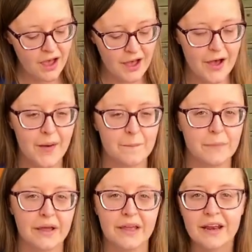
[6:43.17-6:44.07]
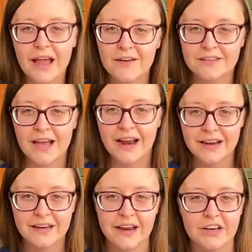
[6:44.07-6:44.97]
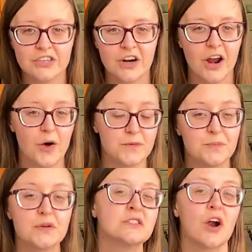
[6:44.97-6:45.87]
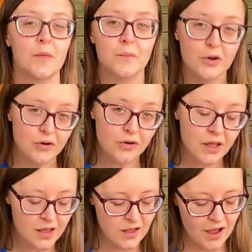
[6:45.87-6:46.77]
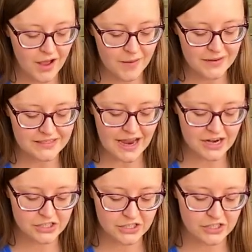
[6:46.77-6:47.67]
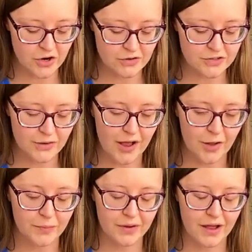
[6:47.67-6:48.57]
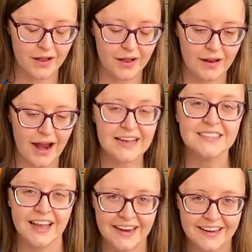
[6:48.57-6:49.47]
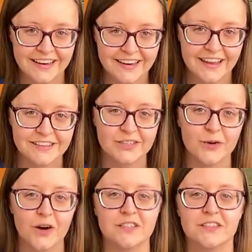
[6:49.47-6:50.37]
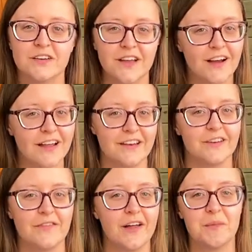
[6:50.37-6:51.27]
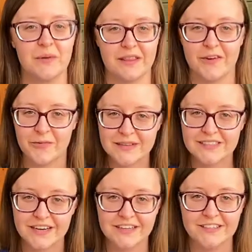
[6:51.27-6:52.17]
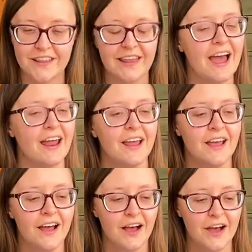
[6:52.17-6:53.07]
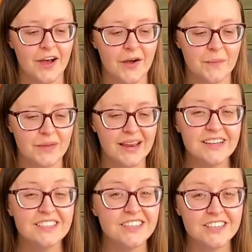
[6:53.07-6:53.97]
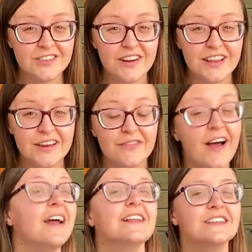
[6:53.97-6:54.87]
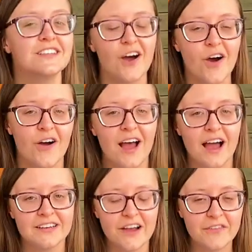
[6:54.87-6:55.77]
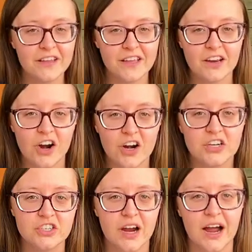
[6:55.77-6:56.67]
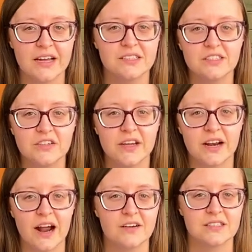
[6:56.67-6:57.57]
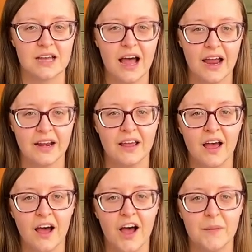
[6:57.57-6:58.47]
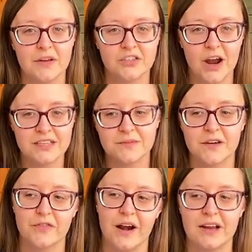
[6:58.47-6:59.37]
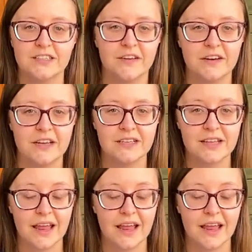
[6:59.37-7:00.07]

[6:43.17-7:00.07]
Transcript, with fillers: Um, but getting outside in nature helps boost our mood um, it's actually shown to help uh, eyesight in kids who are still young and developing. There have been studies on that. Um, and it's just really fun. So I definitely encourage you guys to get outside um, and try some different activities.